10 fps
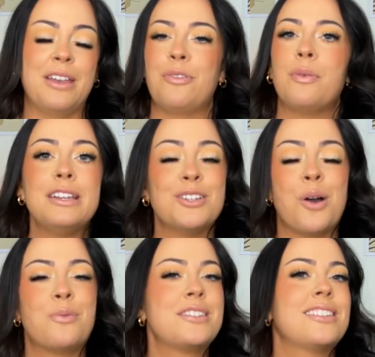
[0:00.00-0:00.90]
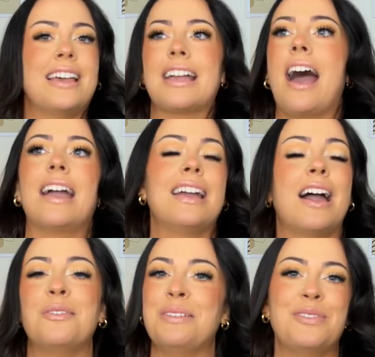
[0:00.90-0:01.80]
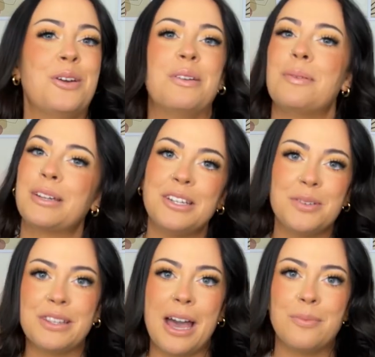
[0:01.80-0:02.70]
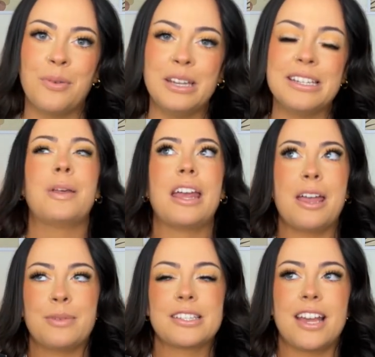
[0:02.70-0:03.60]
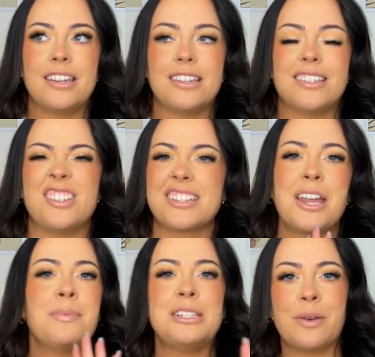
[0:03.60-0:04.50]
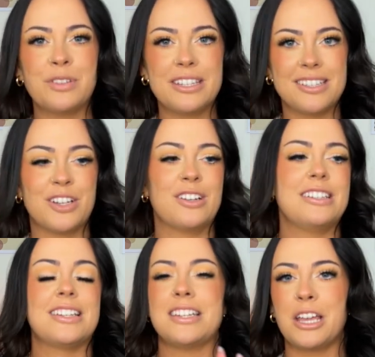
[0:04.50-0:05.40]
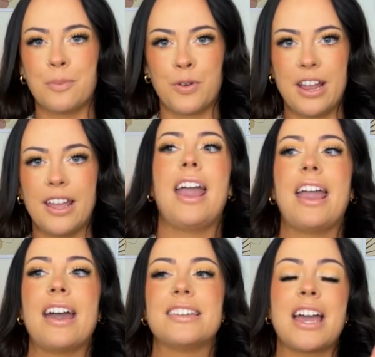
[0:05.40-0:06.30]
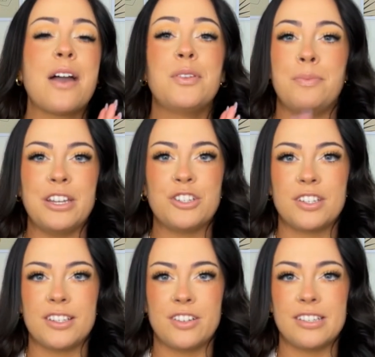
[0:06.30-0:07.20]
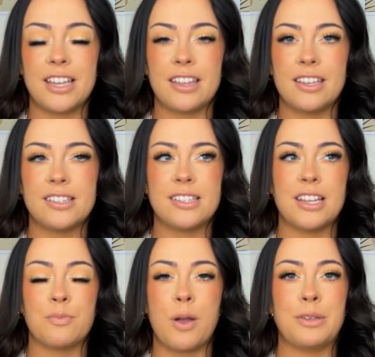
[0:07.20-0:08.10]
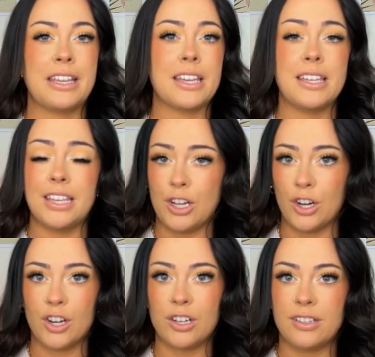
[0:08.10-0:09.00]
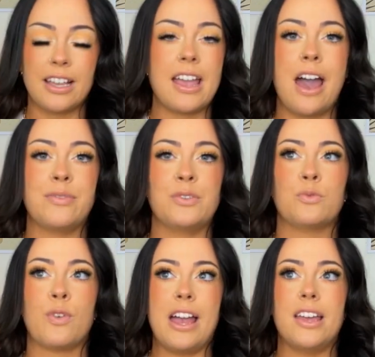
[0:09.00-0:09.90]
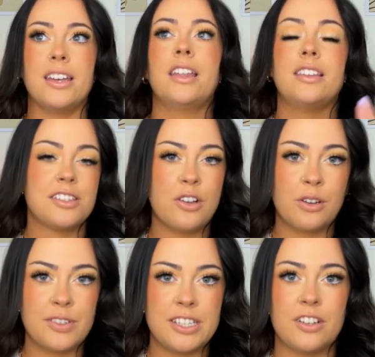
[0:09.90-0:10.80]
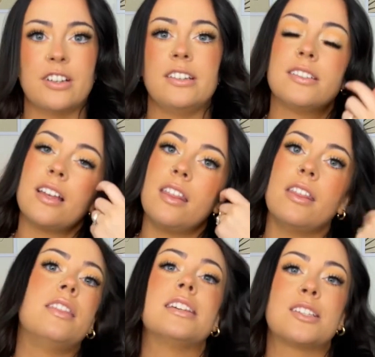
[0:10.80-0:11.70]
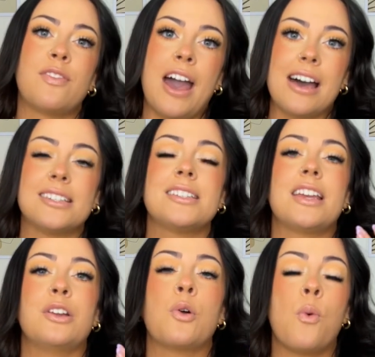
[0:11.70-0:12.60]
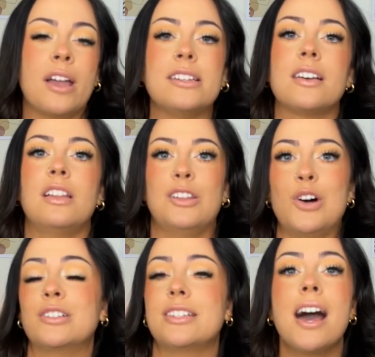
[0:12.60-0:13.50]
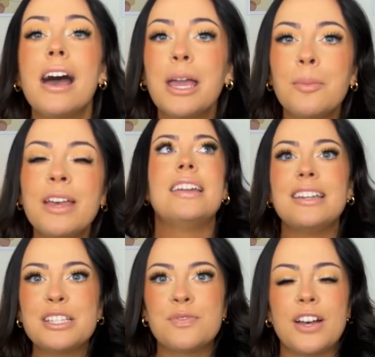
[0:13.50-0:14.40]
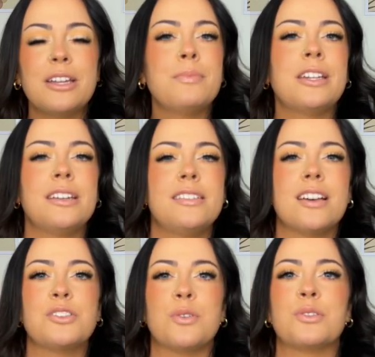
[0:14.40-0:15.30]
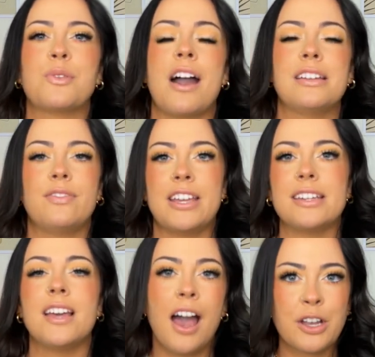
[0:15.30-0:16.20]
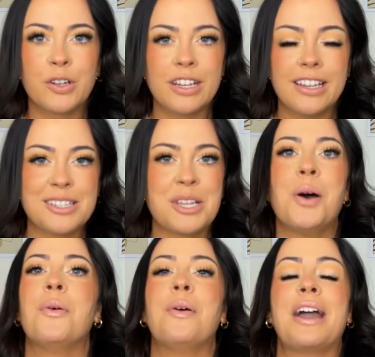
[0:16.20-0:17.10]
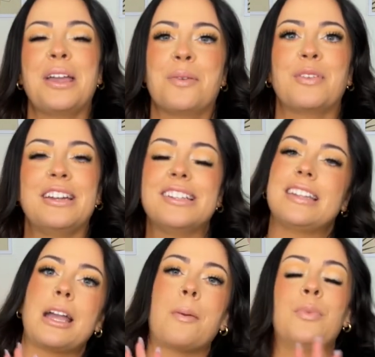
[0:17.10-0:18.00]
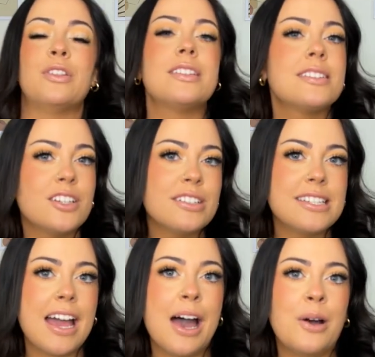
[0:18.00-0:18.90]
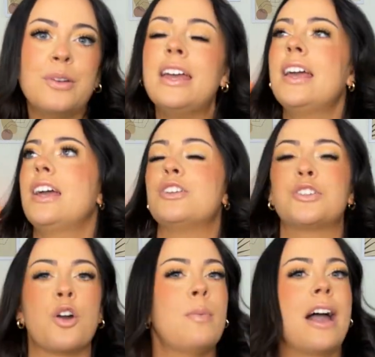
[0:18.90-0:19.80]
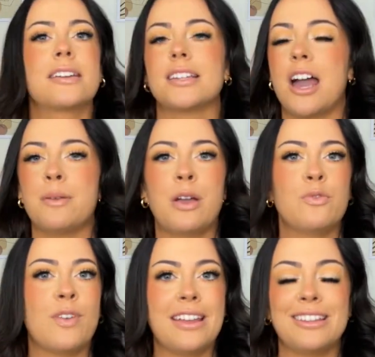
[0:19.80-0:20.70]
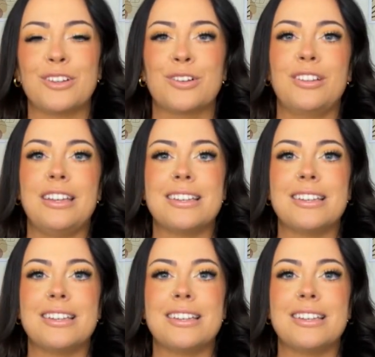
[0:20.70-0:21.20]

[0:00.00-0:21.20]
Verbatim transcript: if we don't, like, I, I don't even know what I'm gonna do at that point. But I am excited to just kind of be done with this series and take a break. And I haven't binged a series like this in probably like a year. Like, I haven't read this long of a series this fast in quite a long time. And it is fun, but it does also kind of get tiring. So I am ready to like put the series down and just go back to kind of my regularly